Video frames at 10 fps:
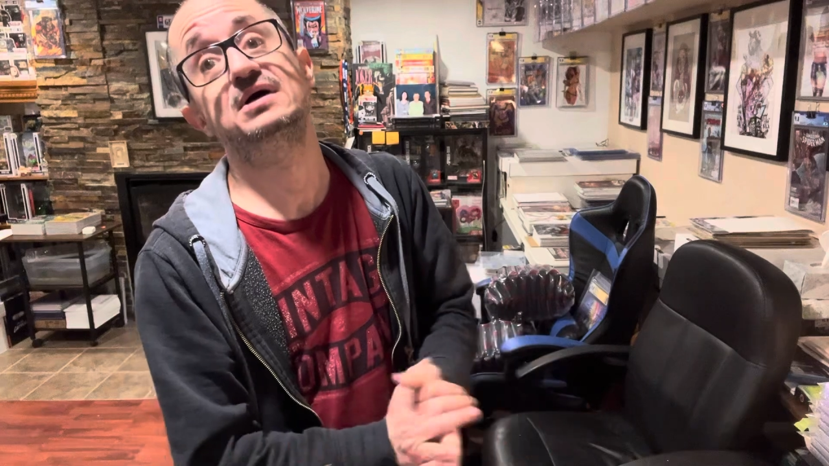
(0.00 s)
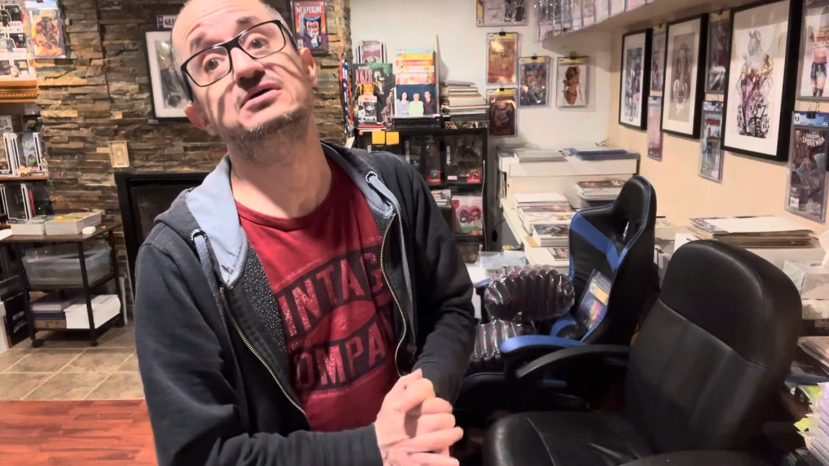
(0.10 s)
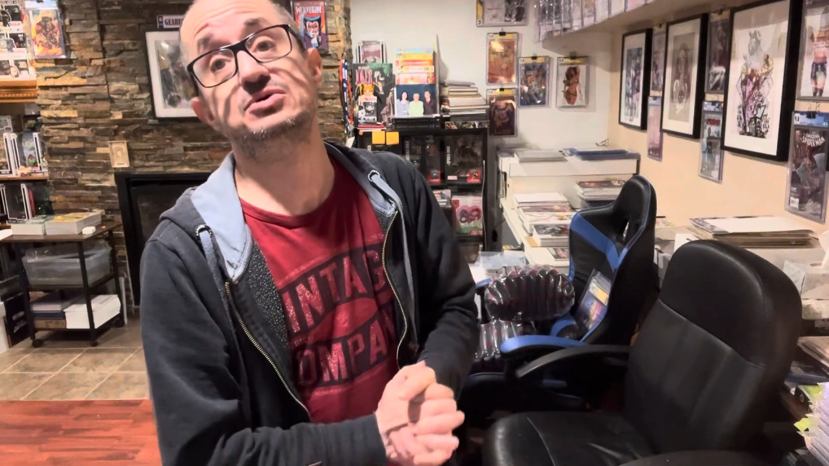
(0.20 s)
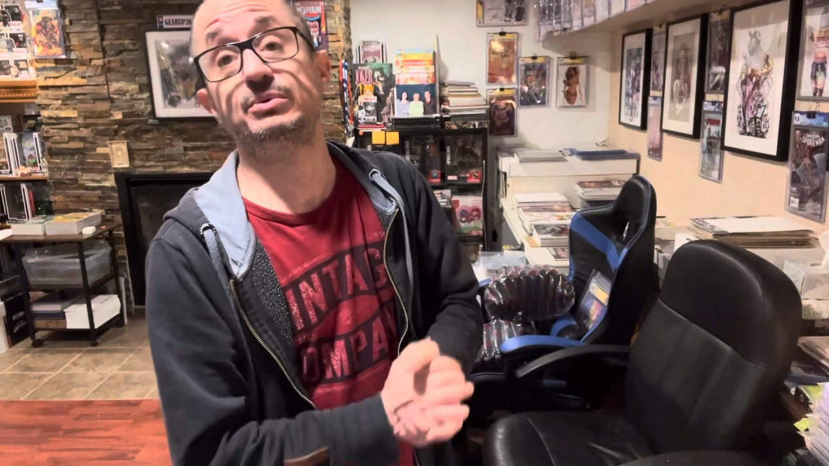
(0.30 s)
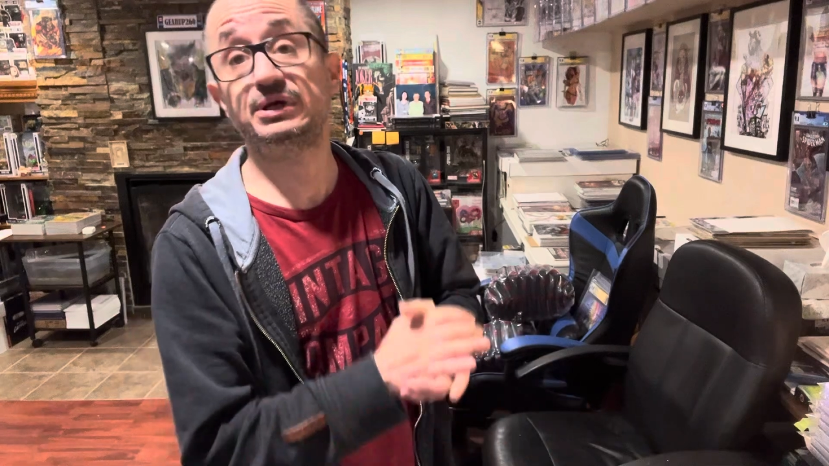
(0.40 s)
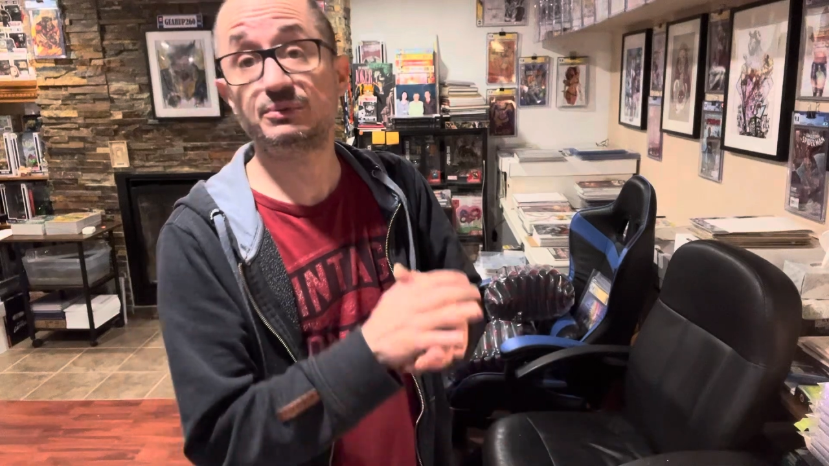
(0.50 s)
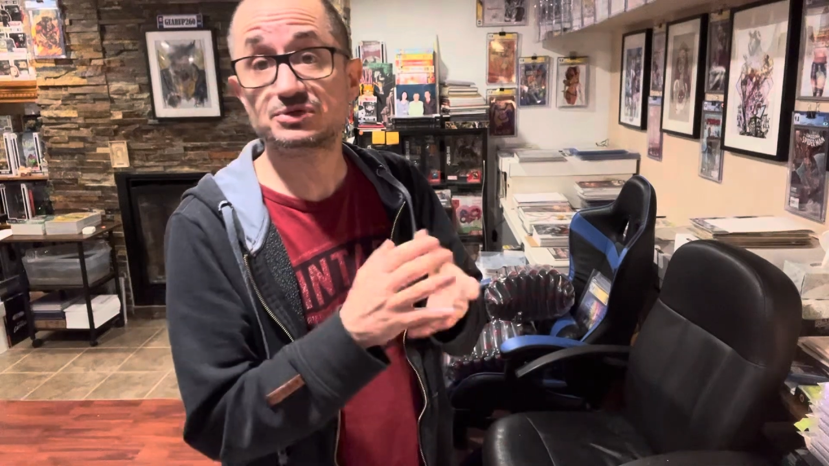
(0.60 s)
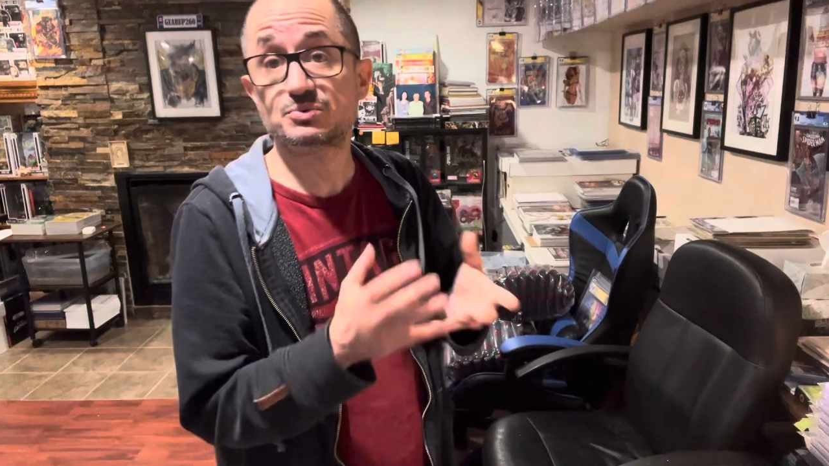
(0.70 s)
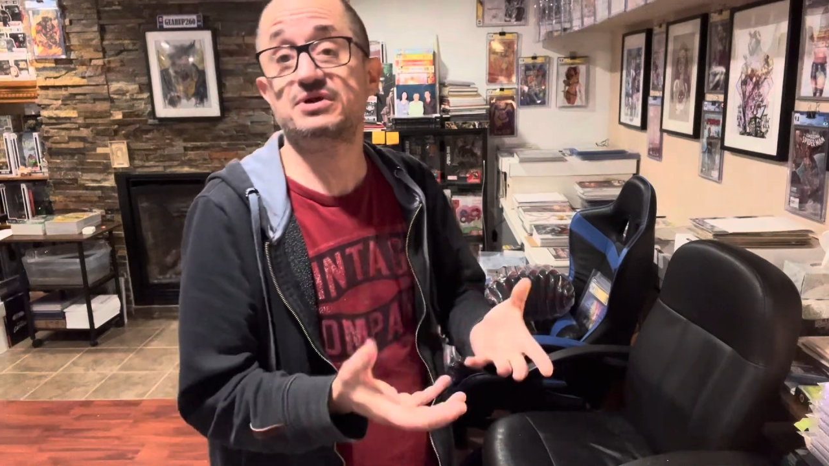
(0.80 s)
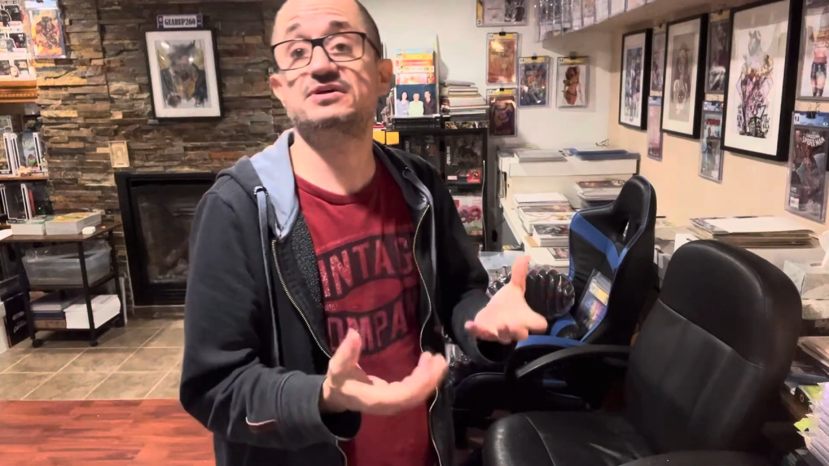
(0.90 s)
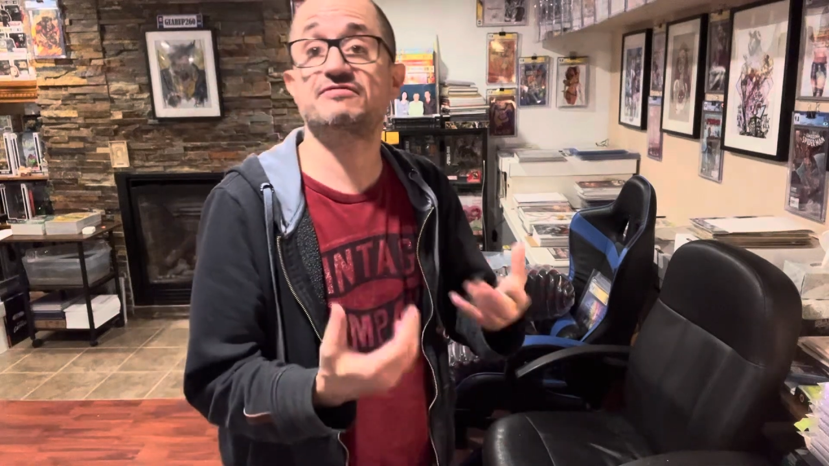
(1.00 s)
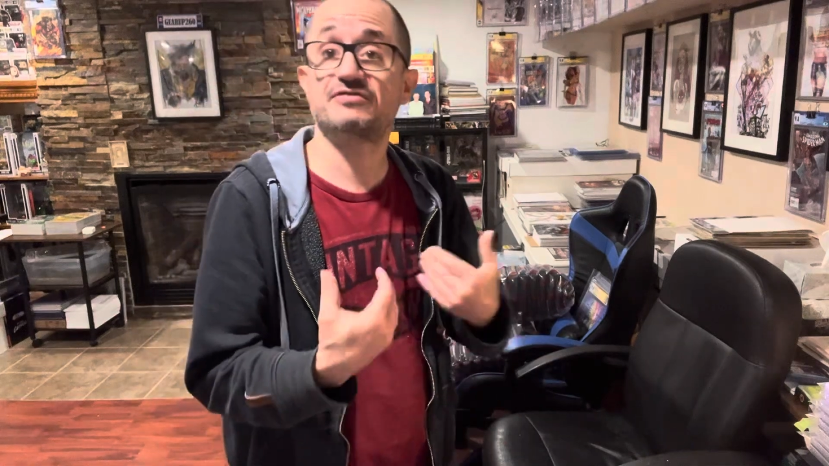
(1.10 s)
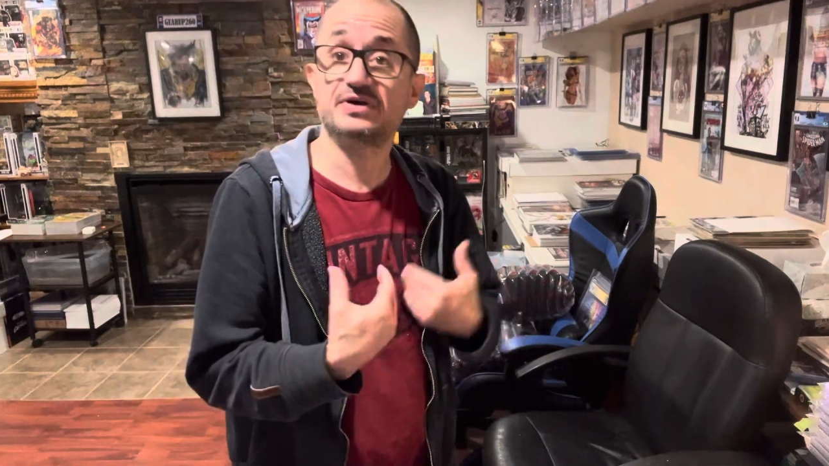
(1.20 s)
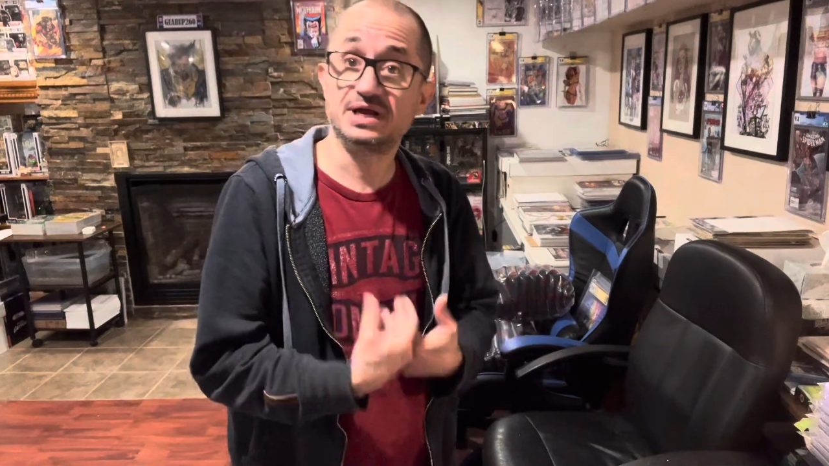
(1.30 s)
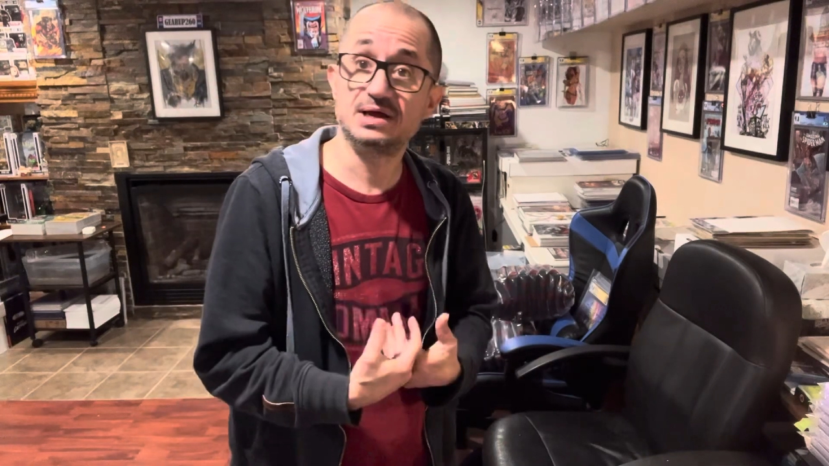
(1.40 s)
So it was worth it
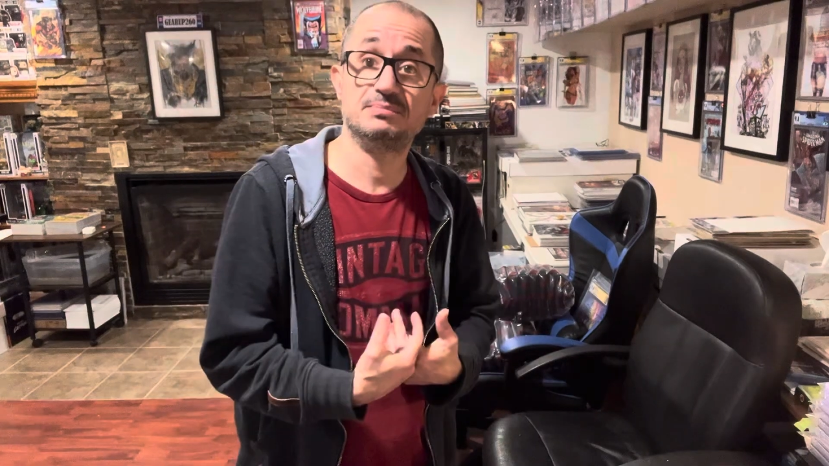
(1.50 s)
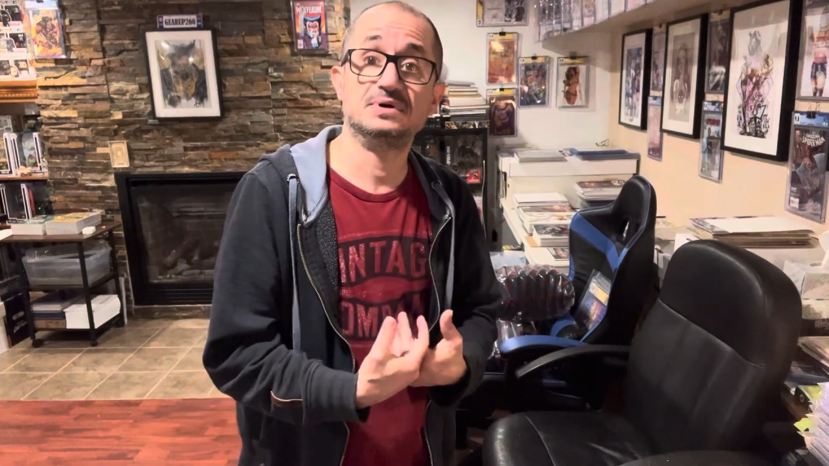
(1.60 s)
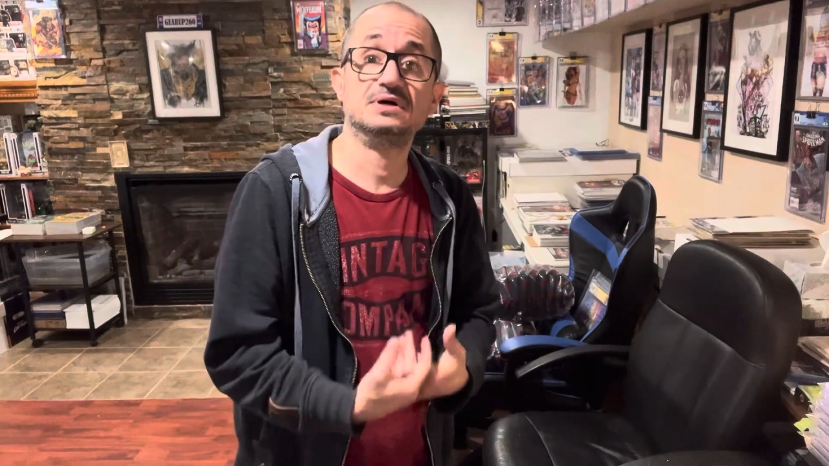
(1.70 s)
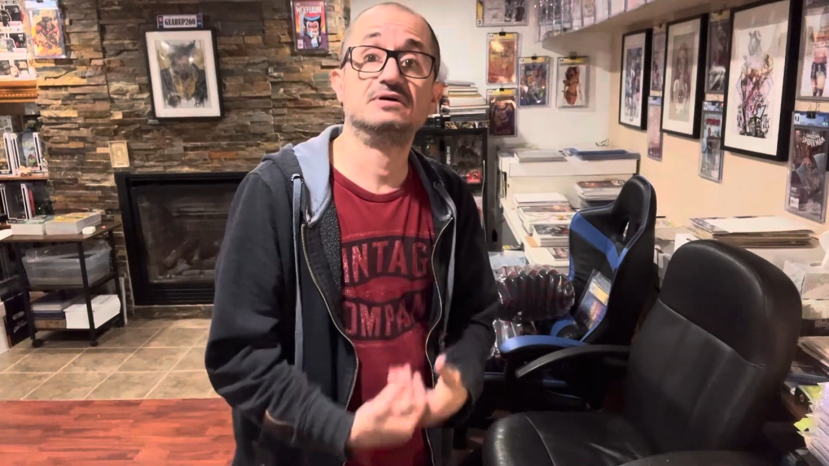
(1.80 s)
for him,